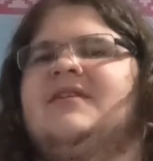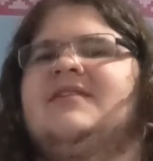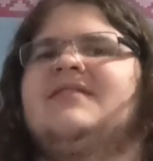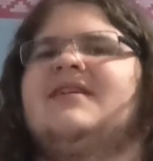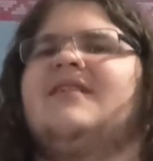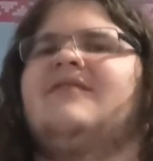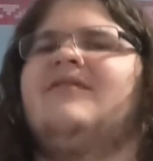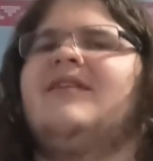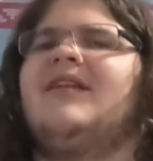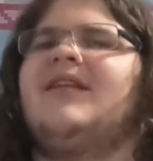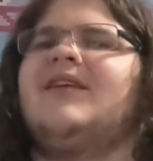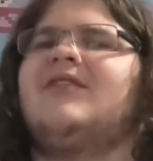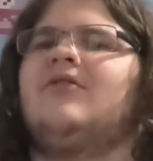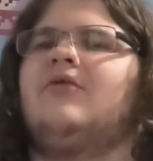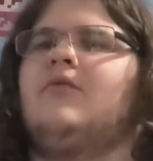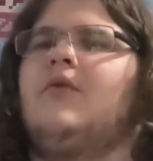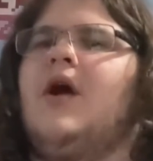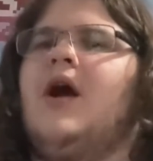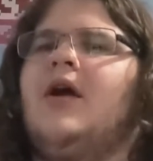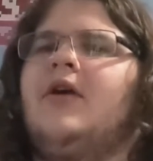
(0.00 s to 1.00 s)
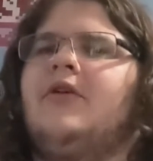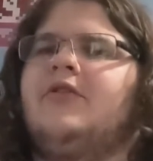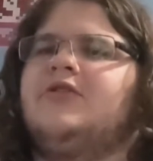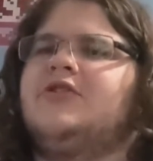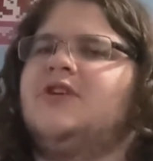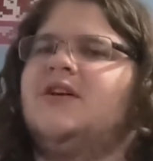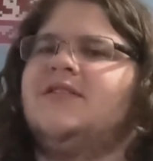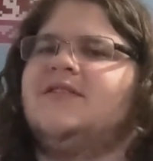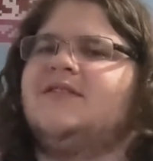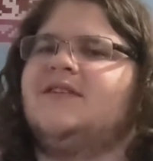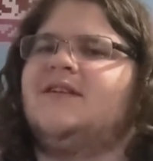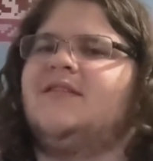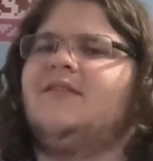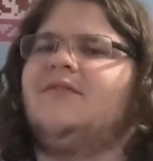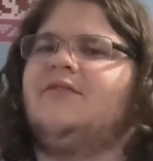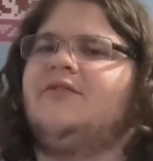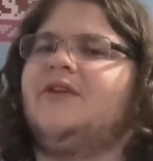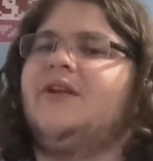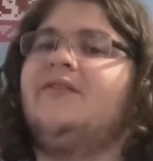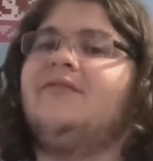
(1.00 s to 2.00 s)
He's not even at like the Rock or John Cena
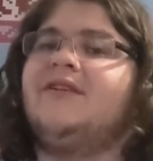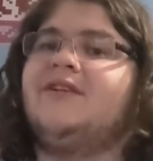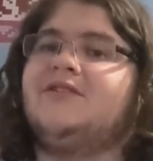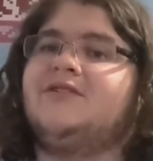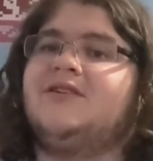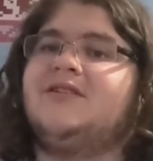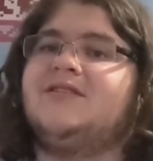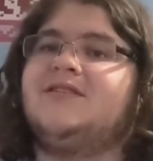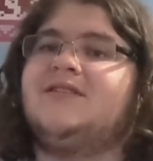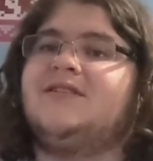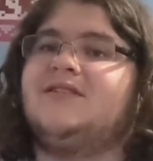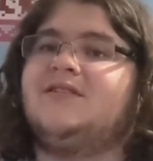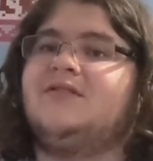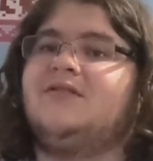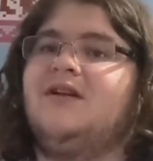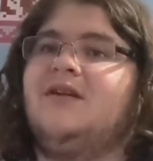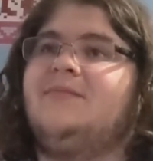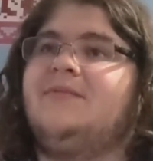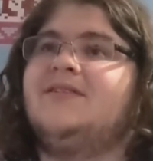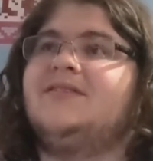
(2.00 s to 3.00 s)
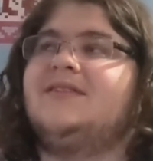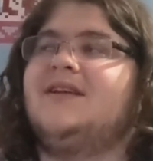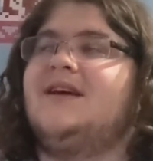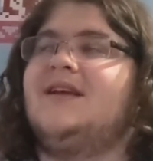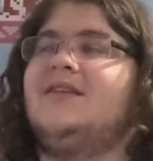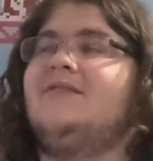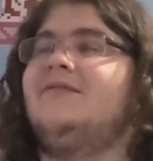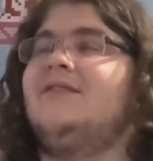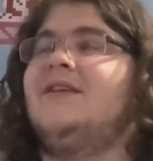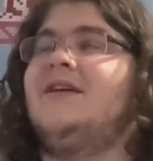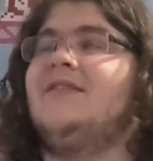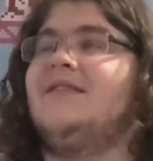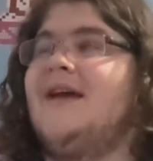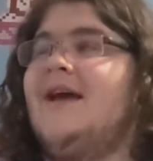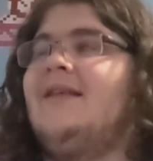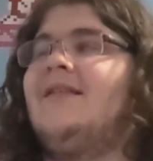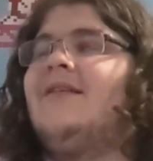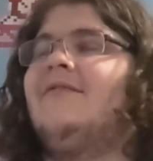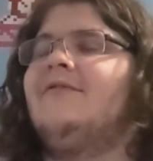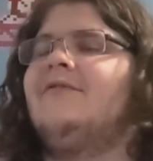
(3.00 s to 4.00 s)
level. Not even that John Cena is great, but he's not even at
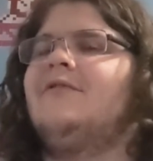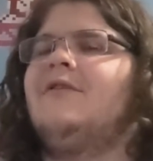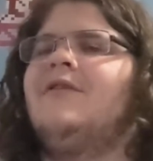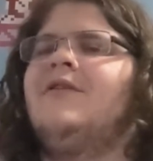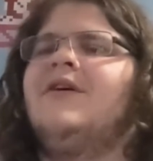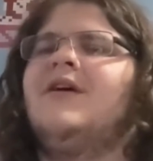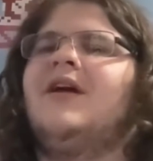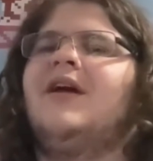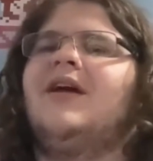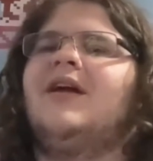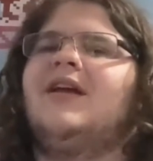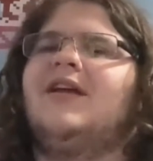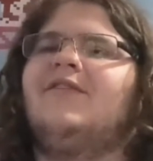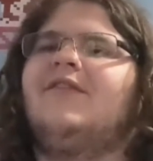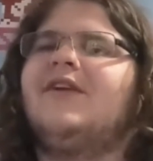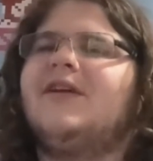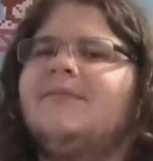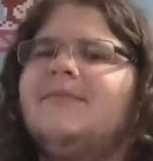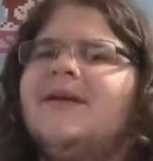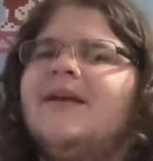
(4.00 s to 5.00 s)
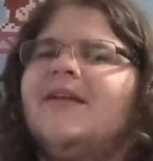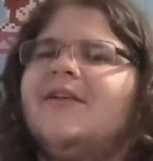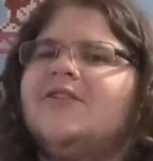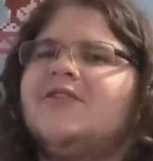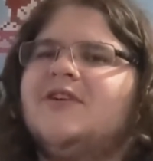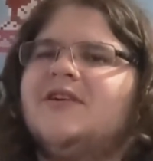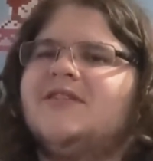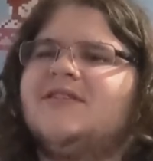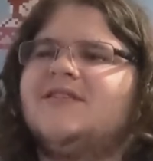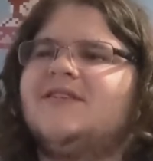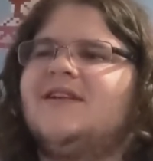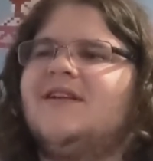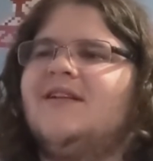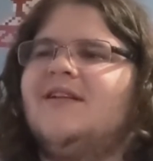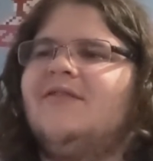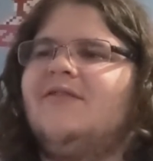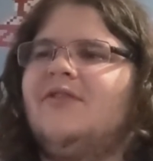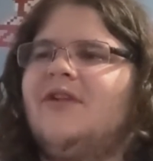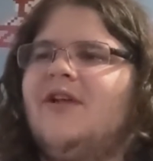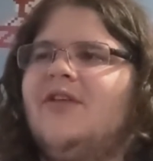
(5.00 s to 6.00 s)
that level. If he could be at a John Cena
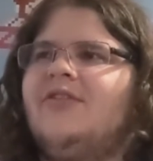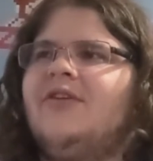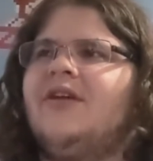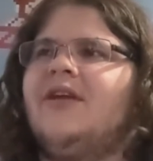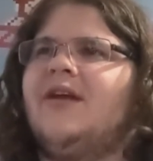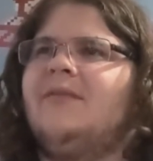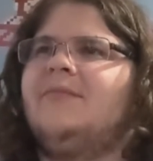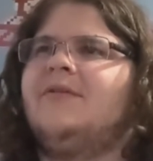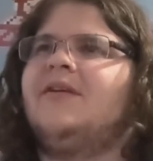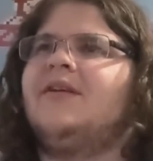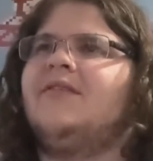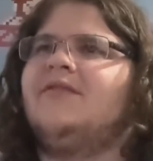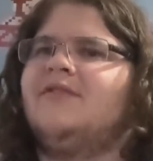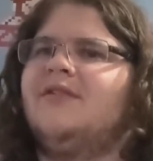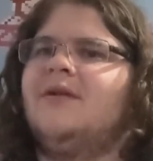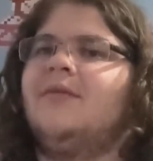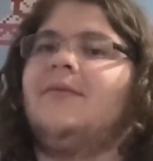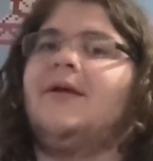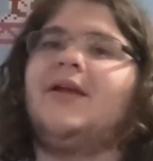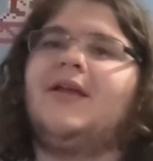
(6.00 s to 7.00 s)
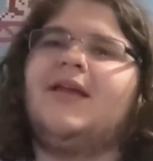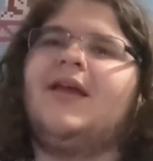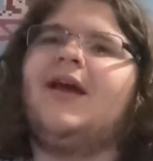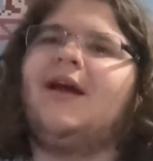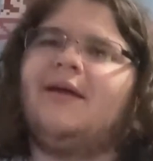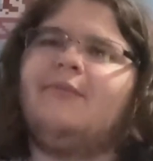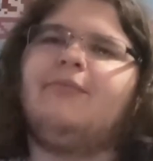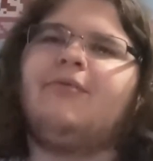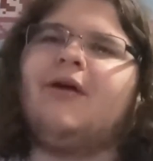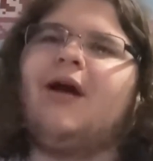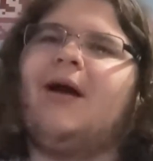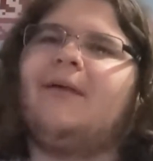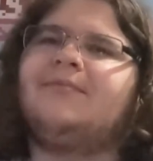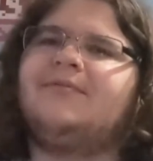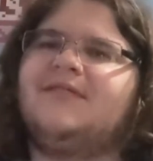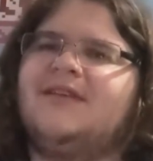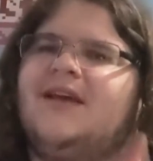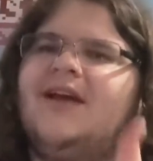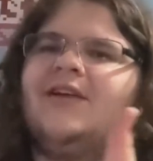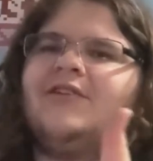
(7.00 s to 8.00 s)
level, I think I'd be giving him like yeah
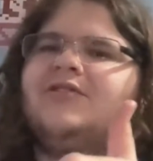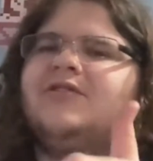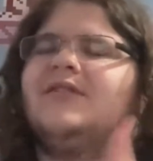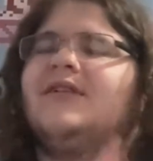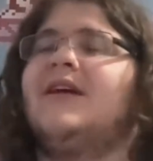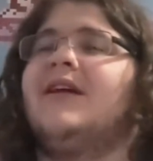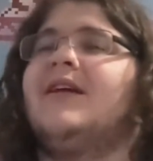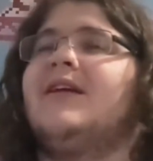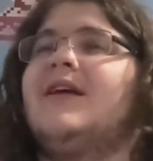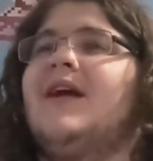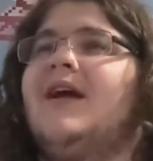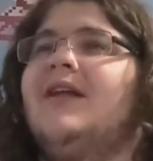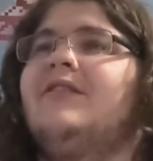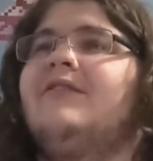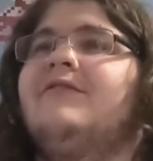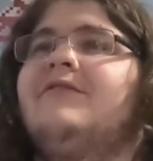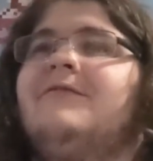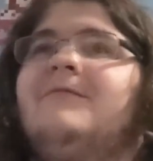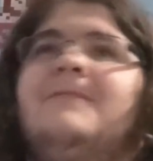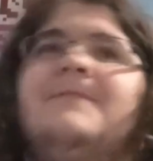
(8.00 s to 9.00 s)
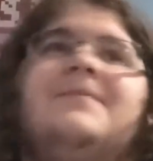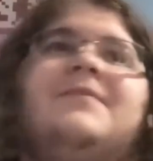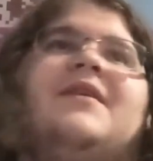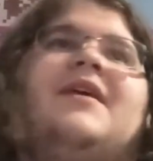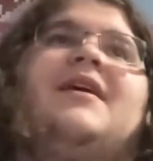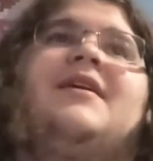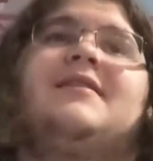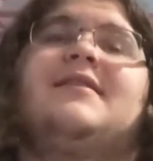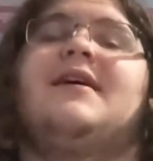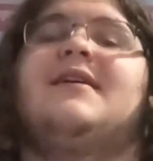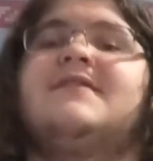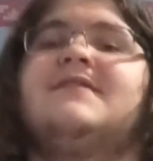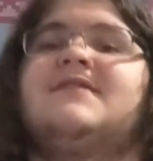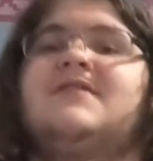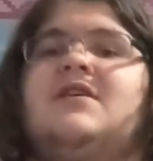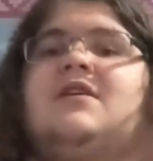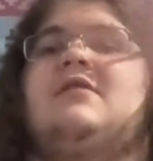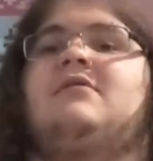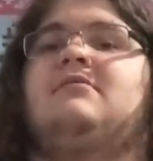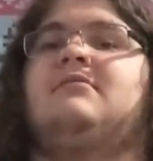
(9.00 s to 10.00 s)
props. He actually like kind of
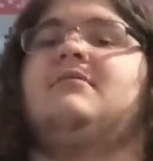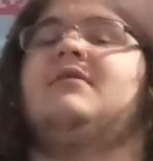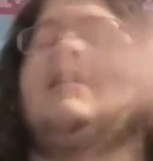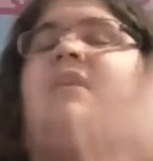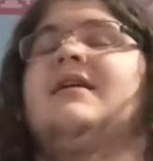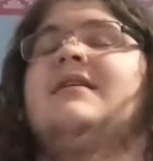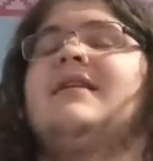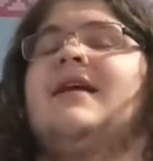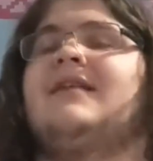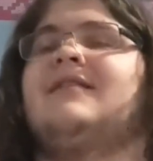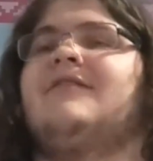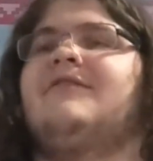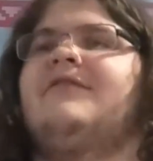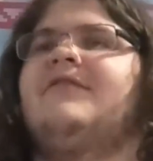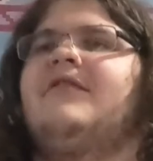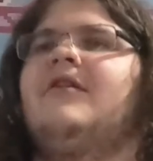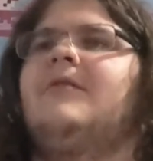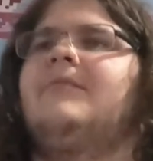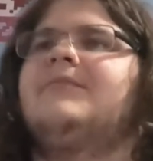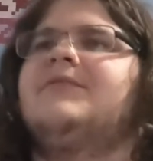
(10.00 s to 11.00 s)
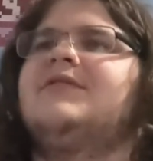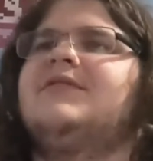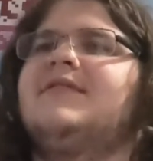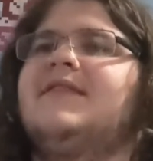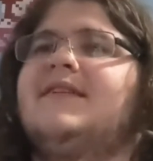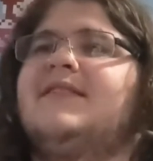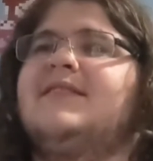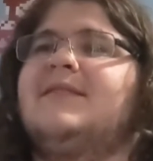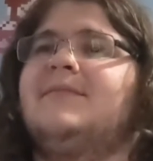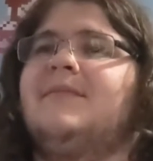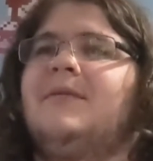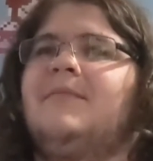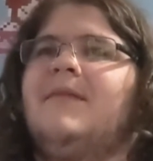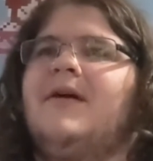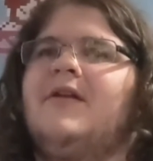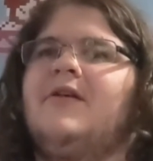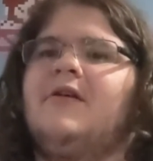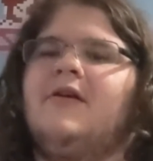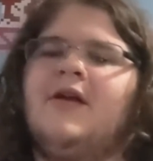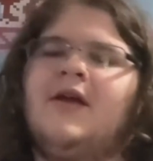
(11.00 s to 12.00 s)
does ignite the film to like something
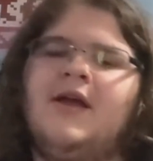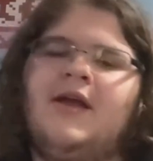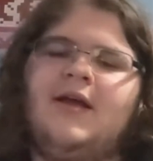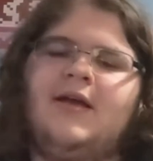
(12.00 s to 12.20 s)
better.